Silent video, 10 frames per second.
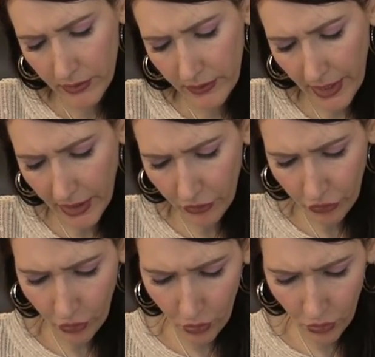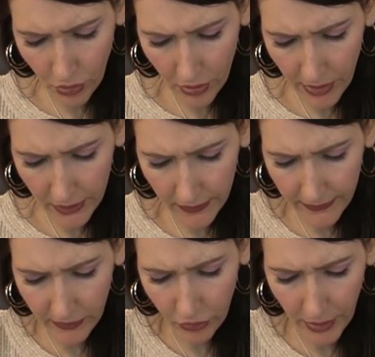gain control around the
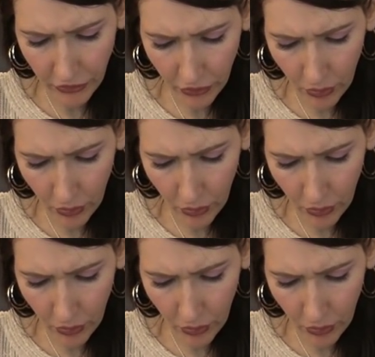situation,